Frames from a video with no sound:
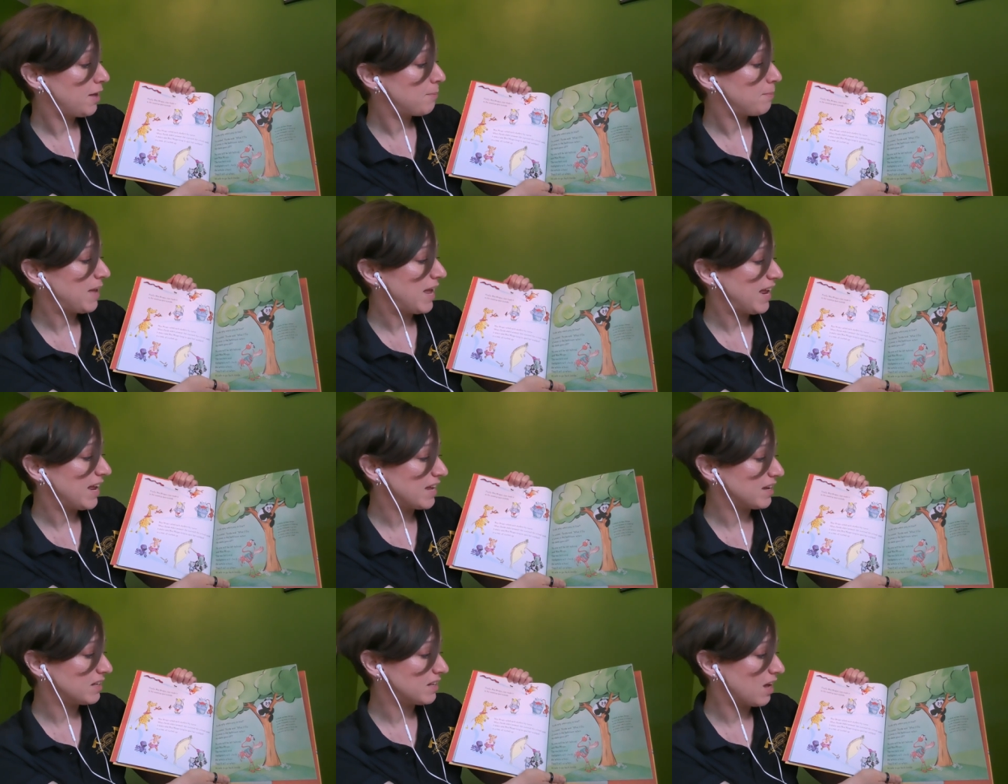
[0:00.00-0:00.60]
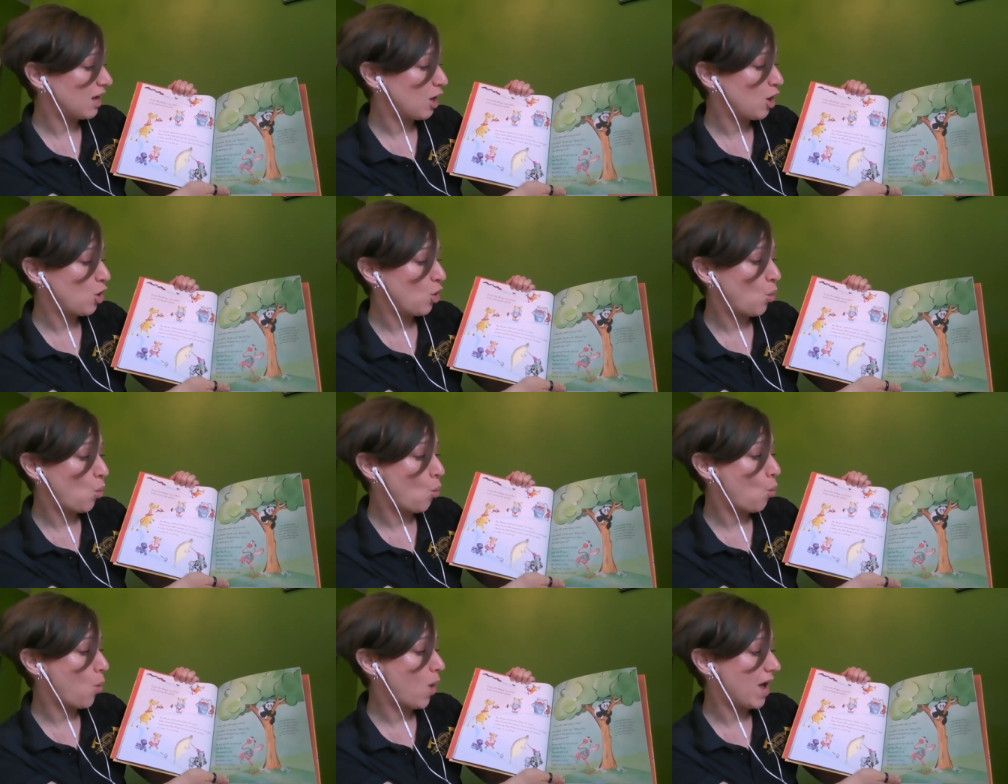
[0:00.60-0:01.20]
Panda,
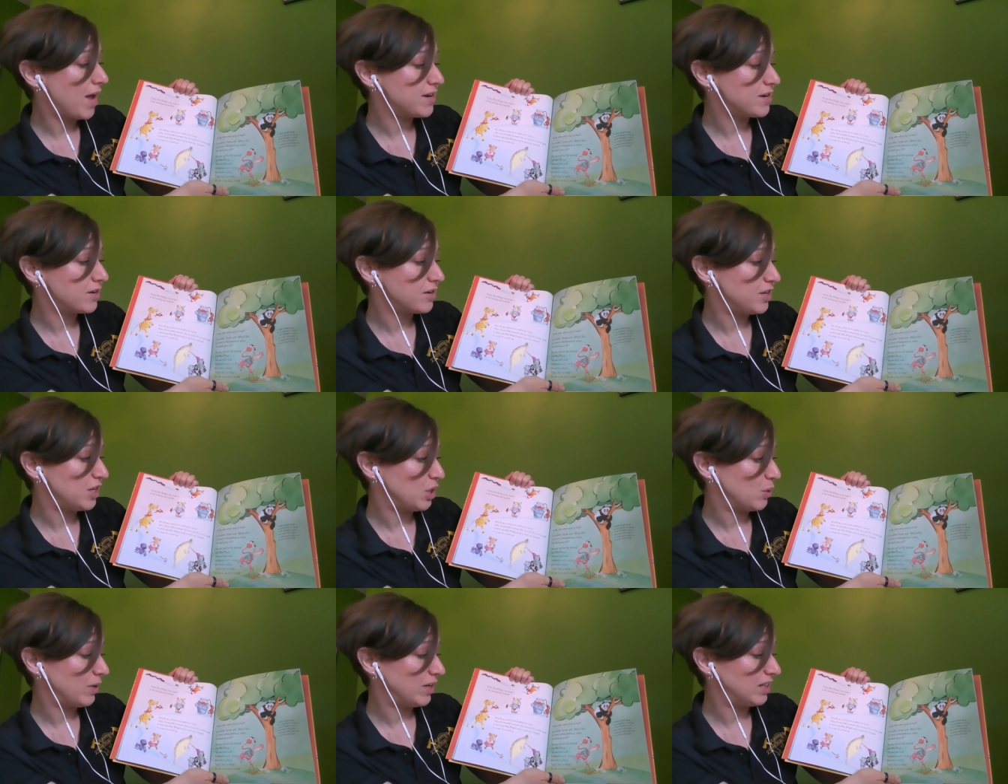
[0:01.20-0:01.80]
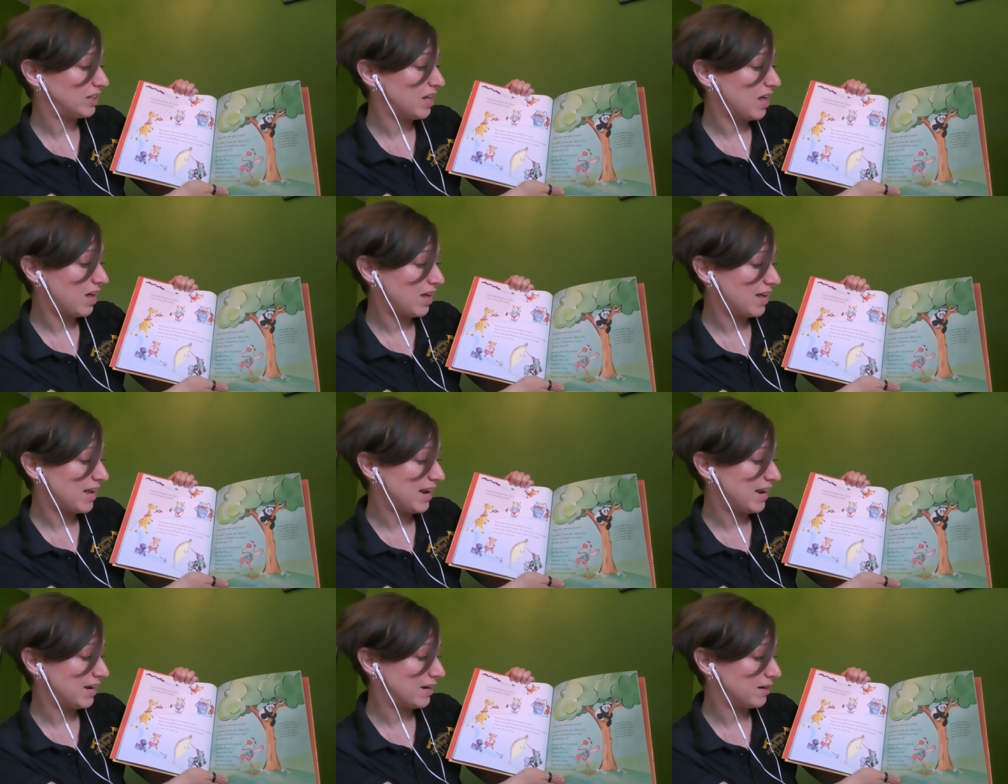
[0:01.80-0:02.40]
why aren't you in
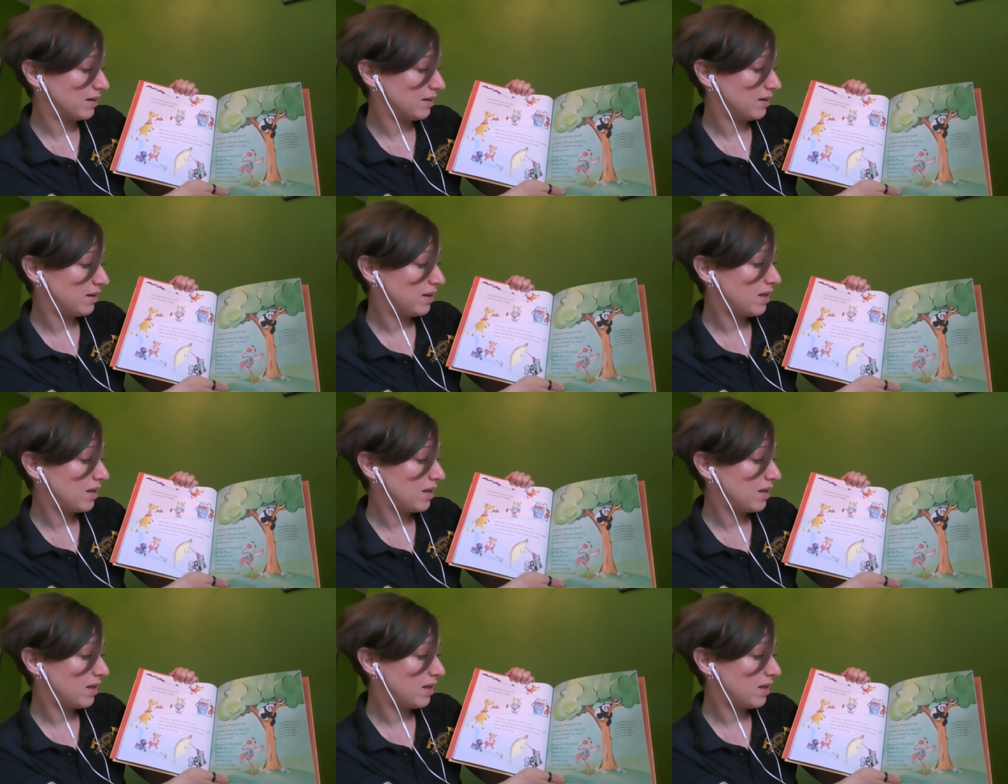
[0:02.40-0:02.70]
line?